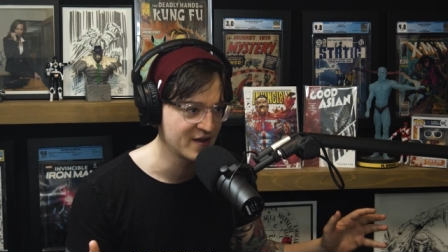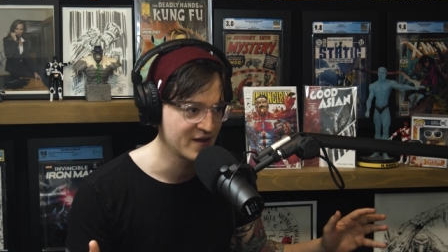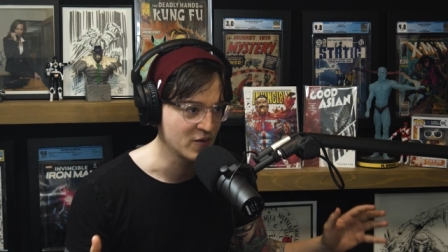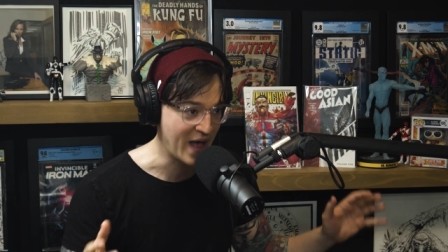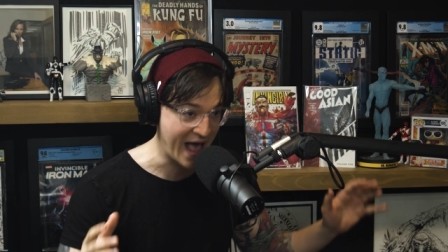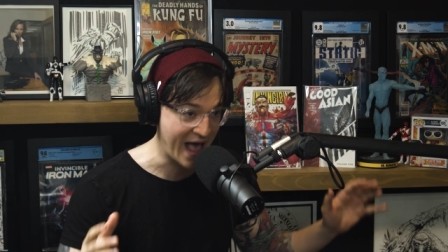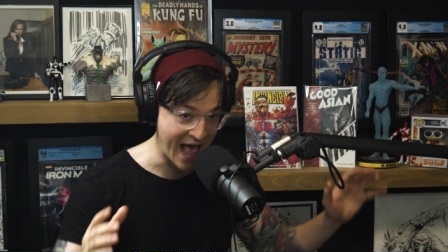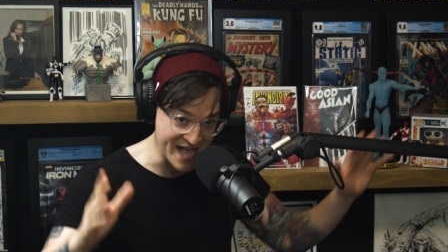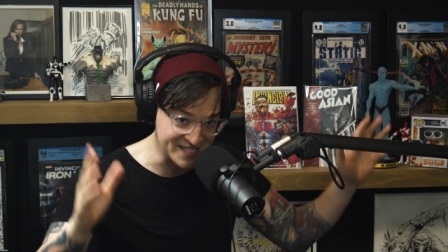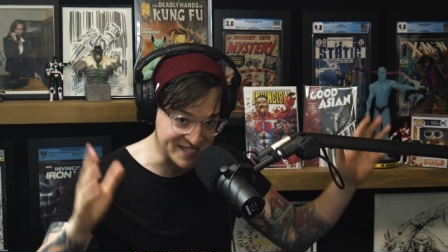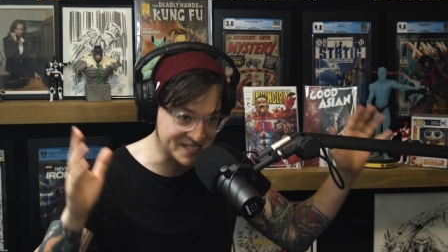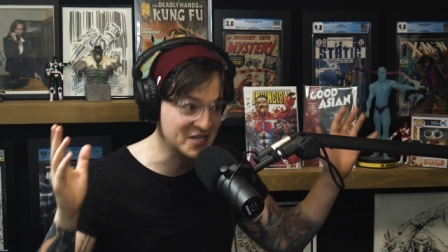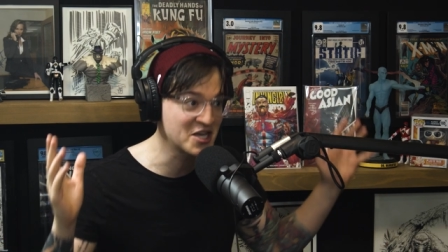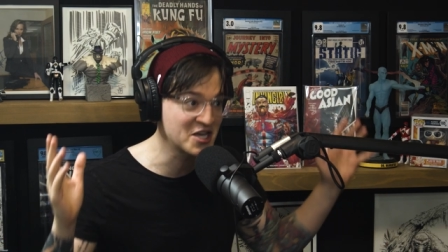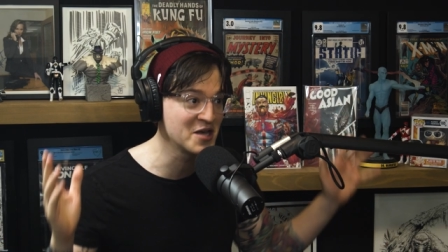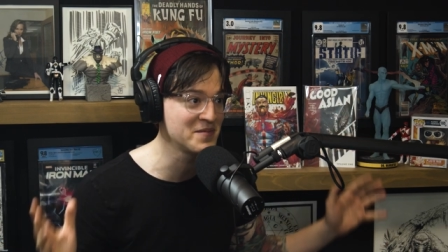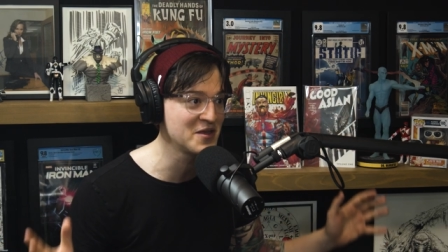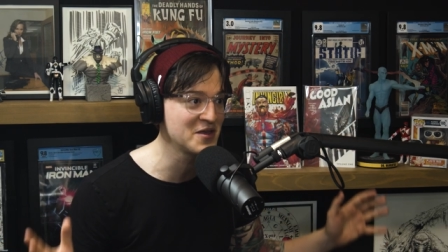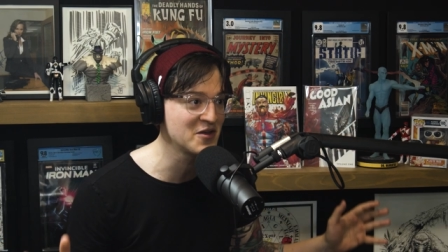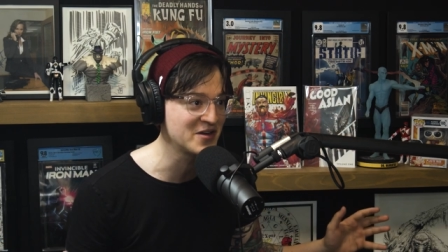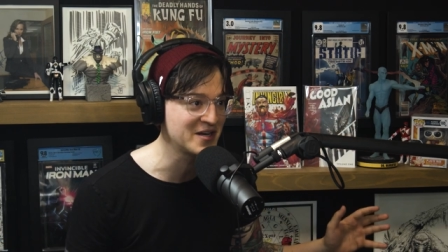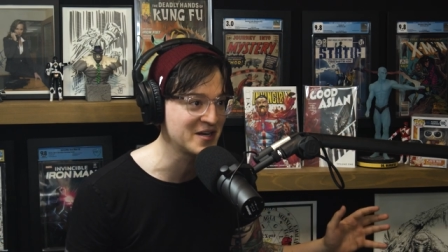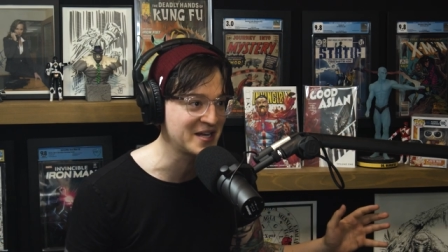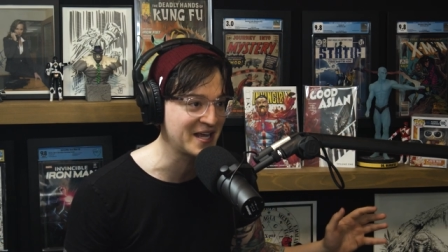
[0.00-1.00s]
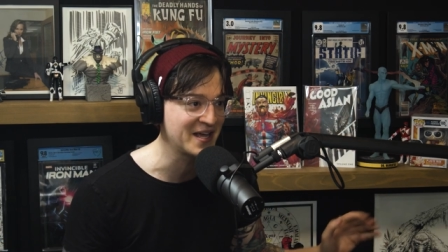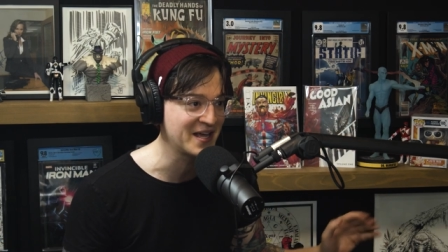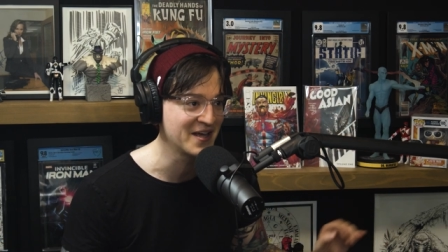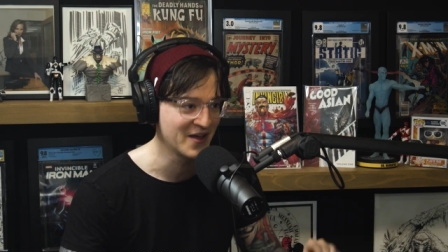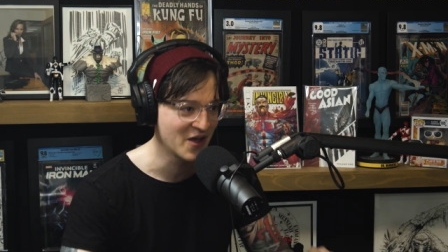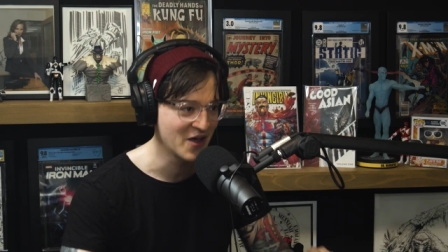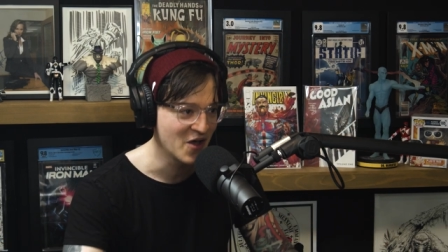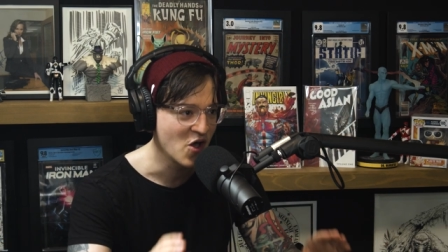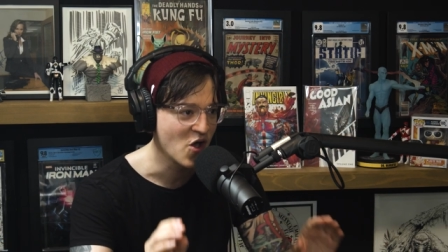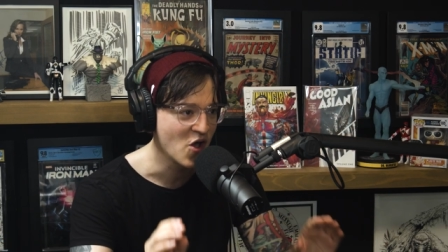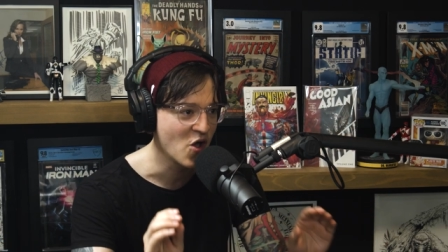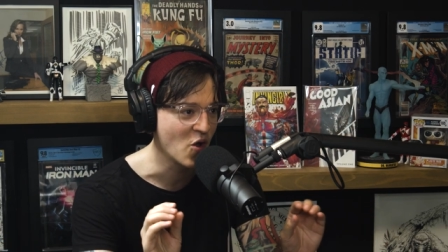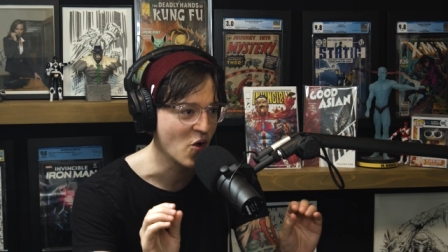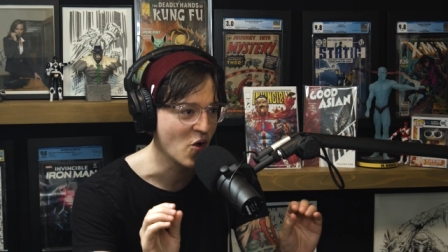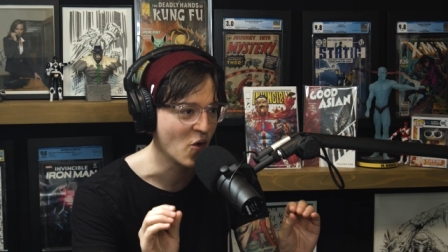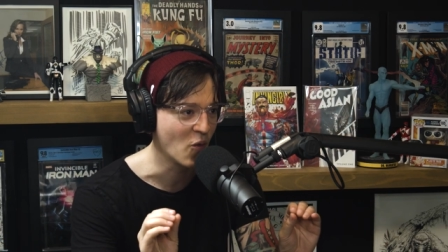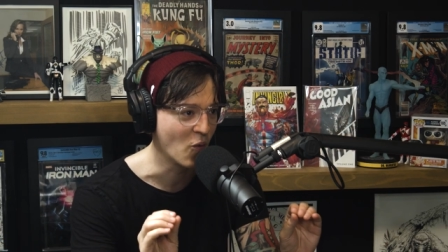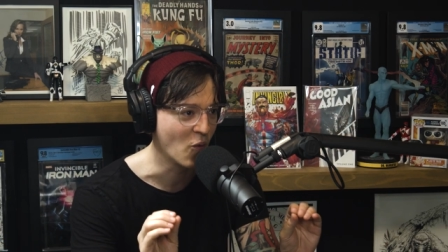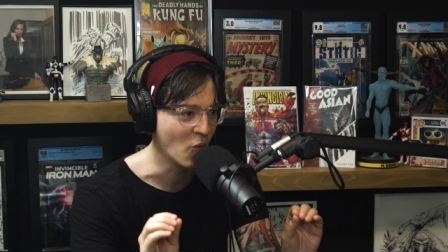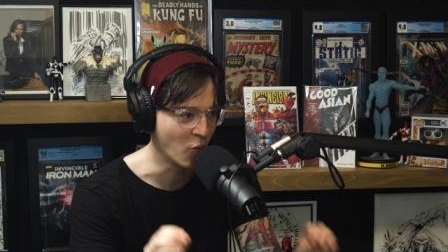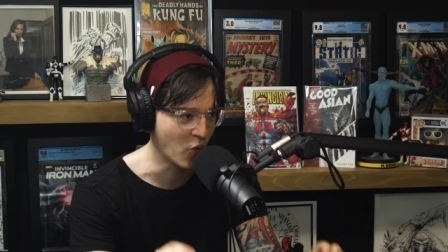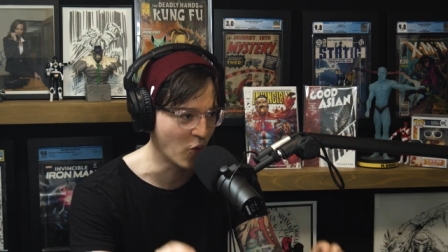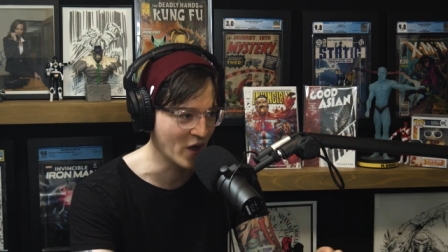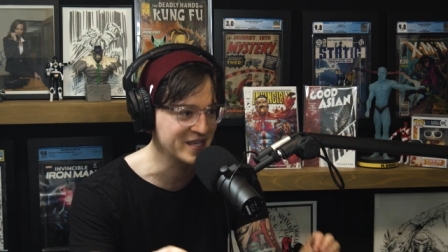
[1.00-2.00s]
as a community
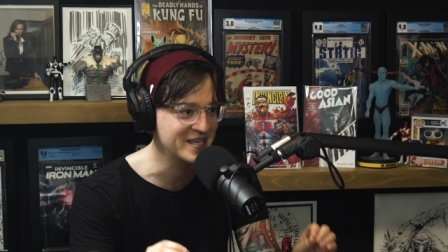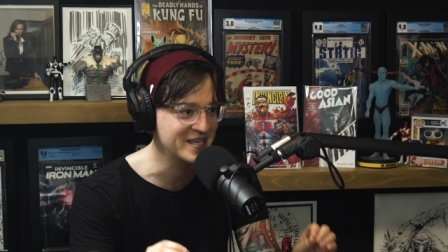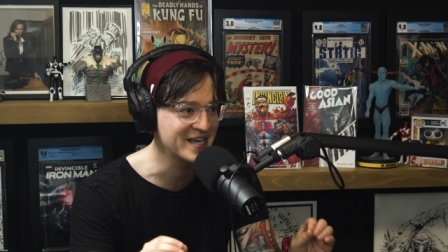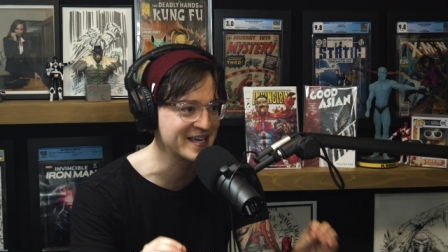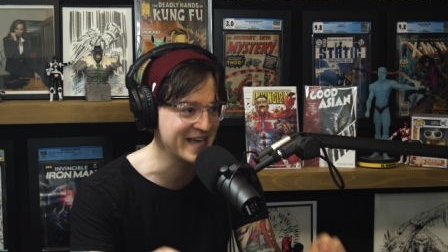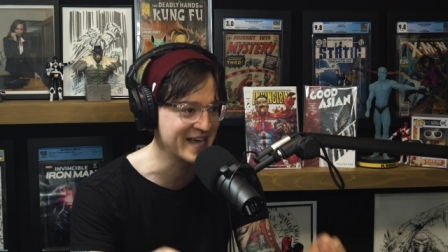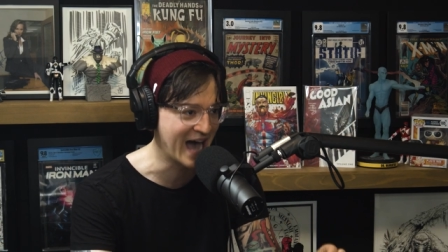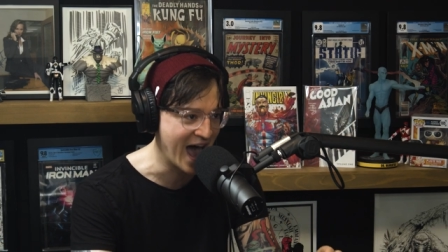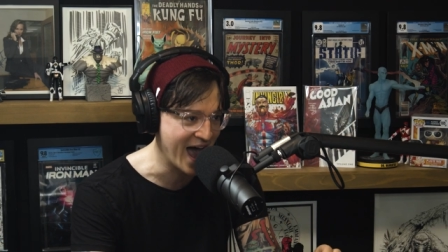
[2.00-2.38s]
what you got.